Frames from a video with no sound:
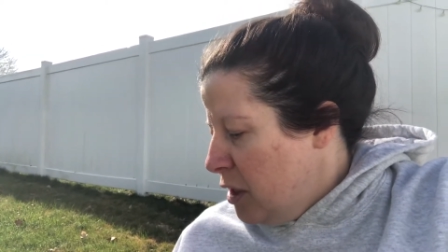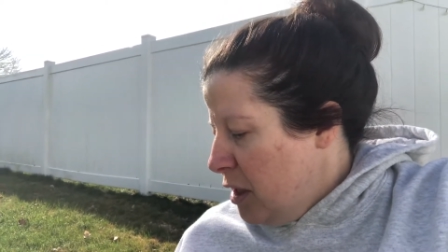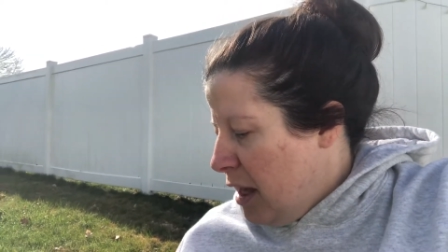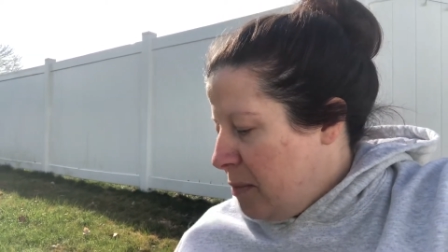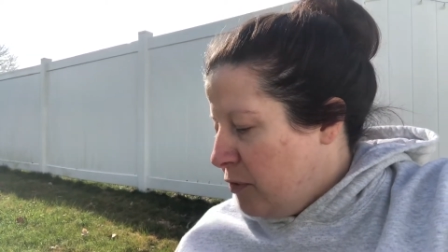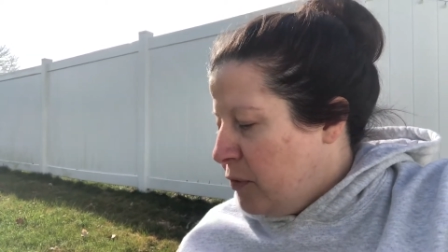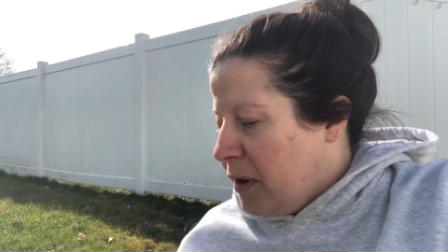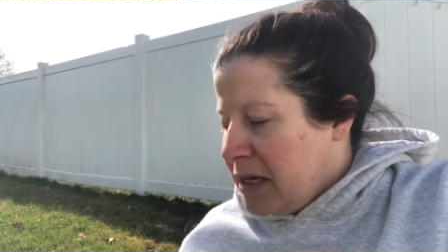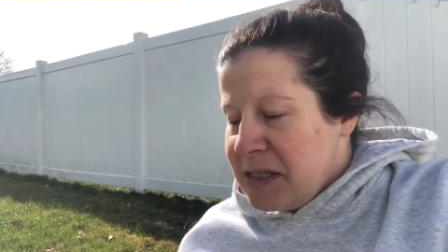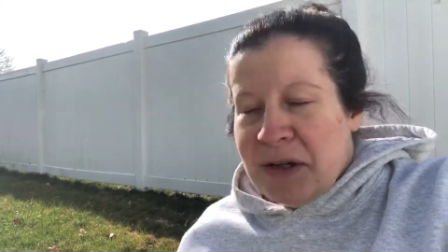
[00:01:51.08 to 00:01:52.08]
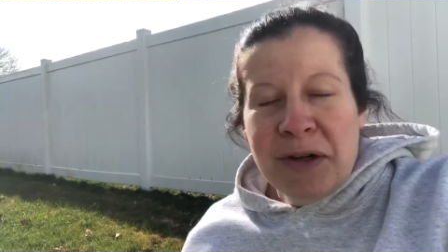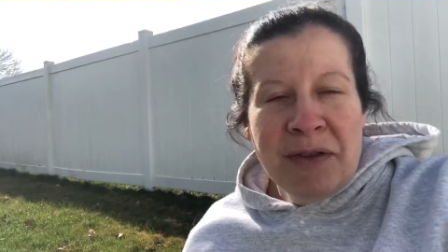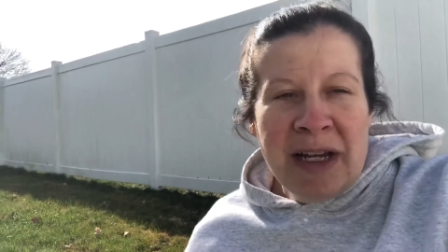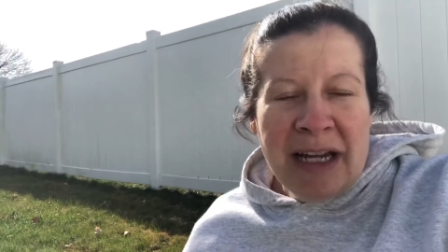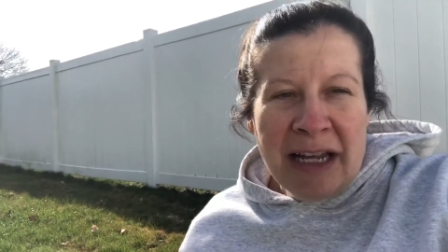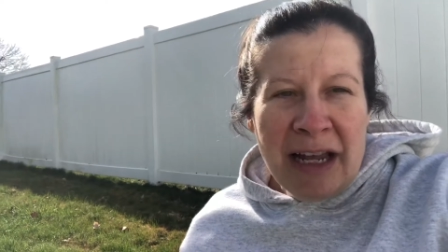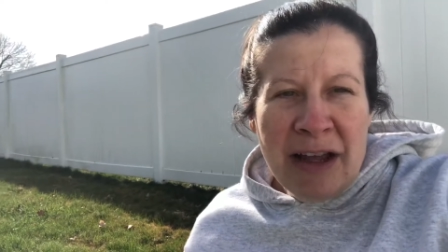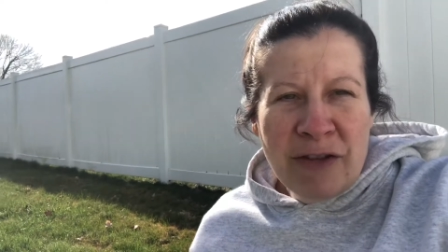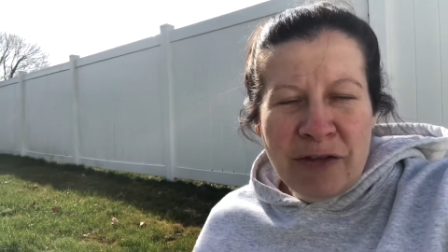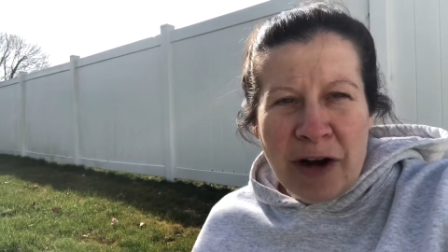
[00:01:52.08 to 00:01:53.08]
And before I start reading
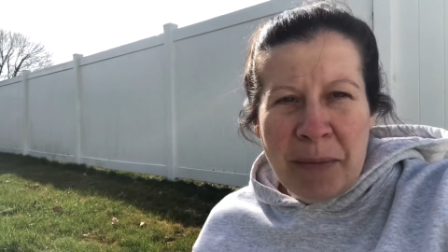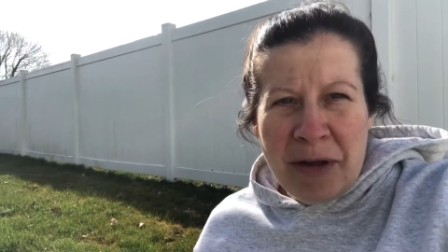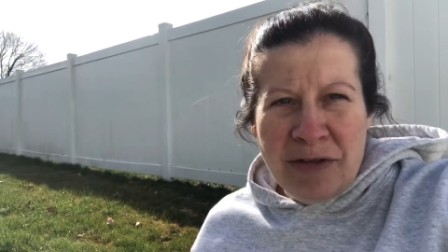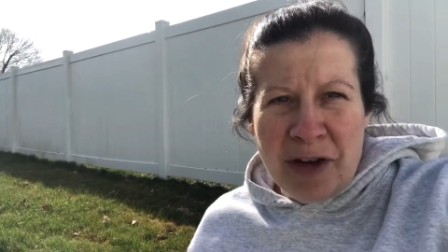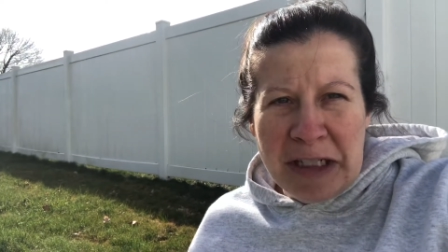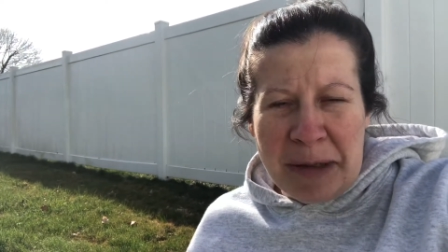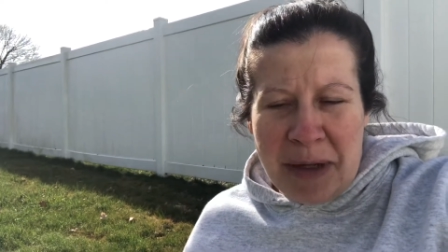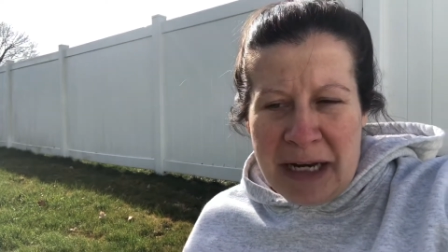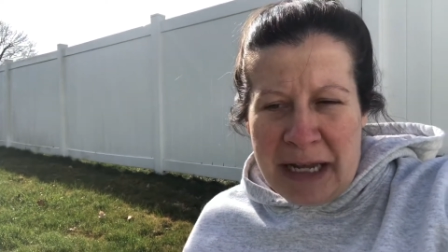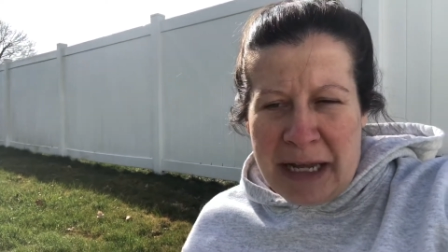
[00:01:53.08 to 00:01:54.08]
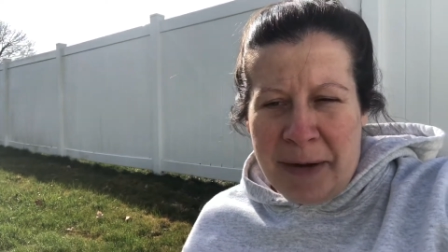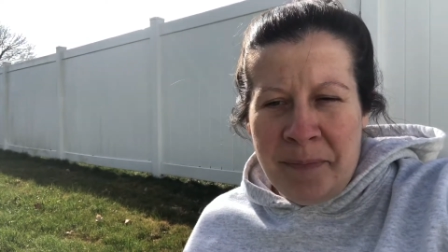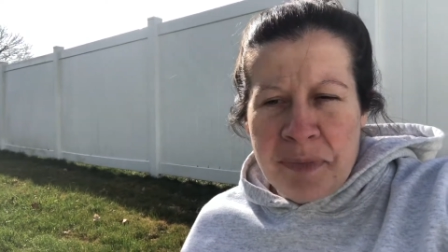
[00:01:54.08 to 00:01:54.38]
from Fudgemania,